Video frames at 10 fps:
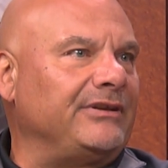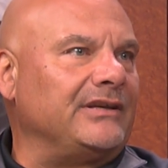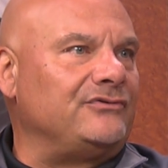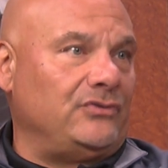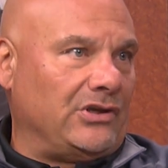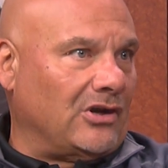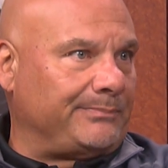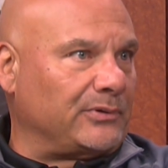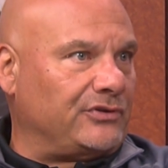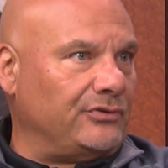it gives you the
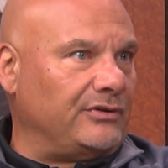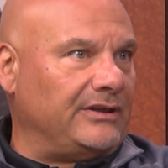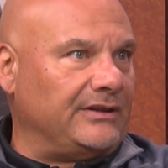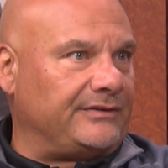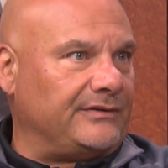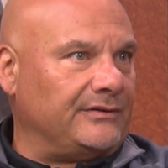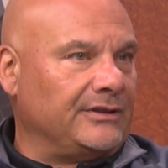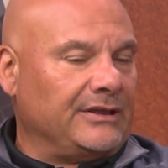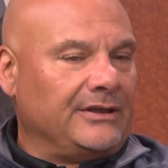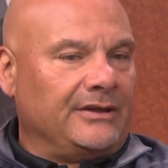opportunity to
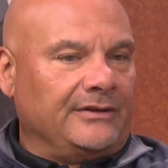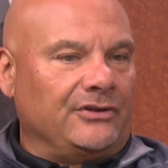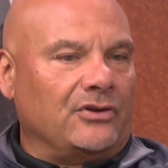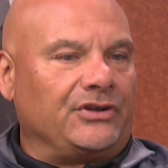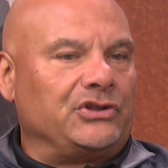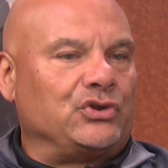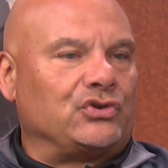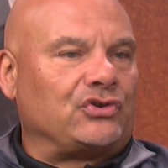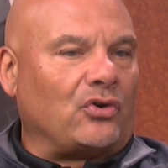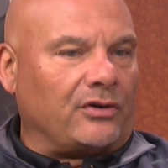get your
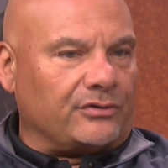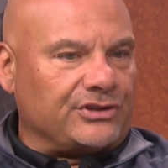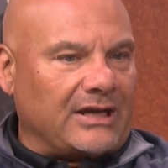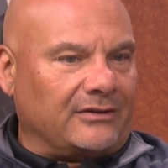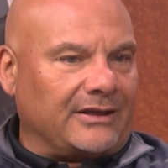starters out.